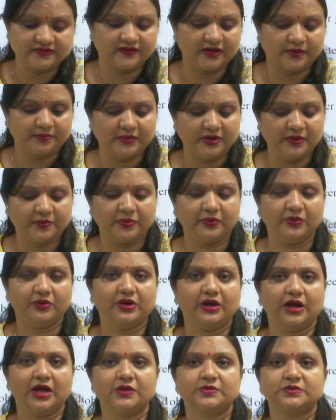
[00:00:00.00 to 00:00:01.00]
development
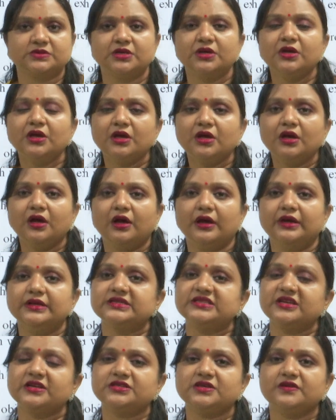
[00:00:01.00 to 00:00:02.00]
programs
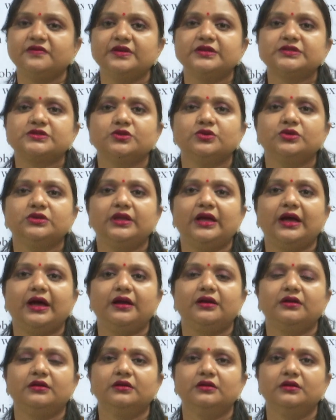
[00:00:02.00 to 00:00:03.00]
in such a way so
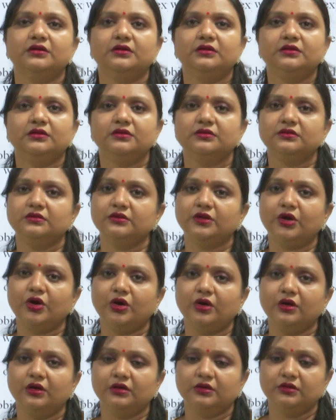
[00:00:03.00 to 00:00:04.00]
that uh, the
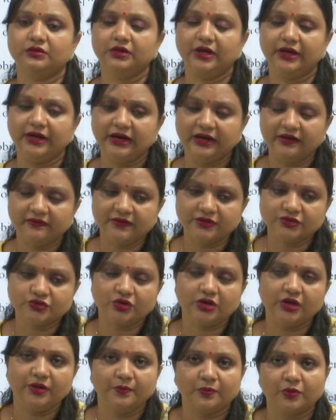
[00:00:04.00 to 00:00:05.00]
uh, the
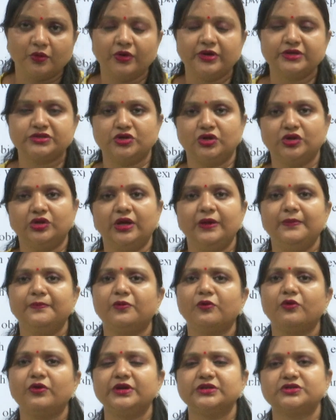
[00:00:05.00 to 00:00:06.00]
individual employees or the
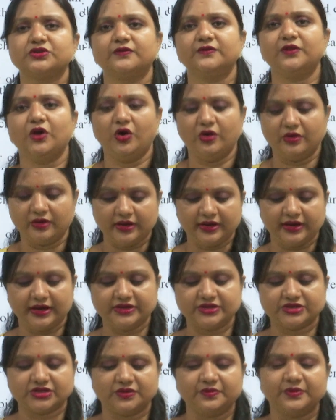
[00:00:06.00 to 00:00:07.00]
employees of the
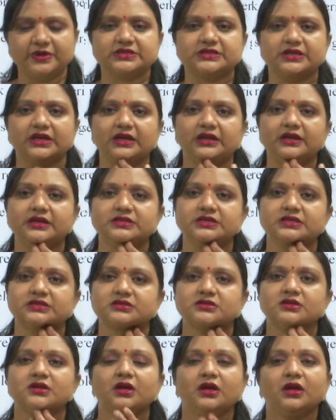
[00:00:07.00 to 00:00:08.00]
organization basically
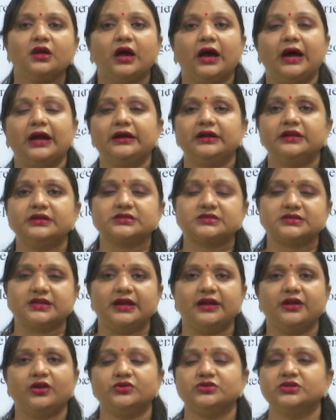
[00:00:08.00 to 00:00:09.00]
just
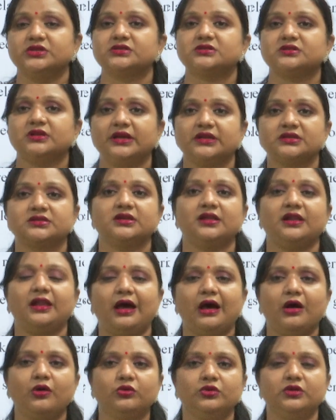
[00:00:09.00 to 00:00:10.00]
understand or just excel
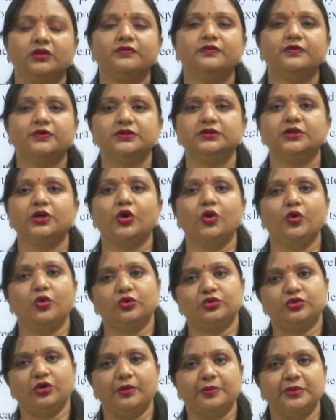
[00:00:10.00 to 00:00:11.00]
out the further
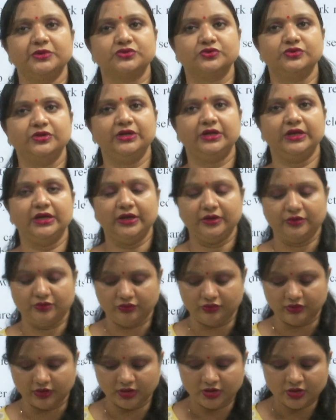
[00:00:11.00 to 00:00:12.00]
growth opportunity
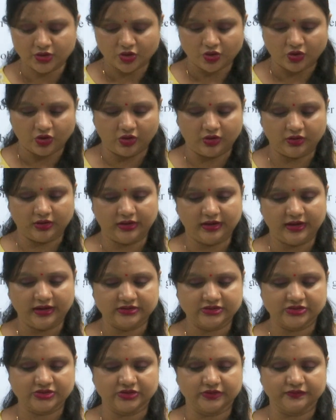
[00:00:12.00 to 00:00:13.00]
into the
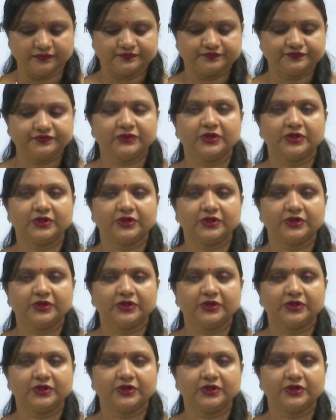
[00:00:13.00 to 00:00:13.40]
organization.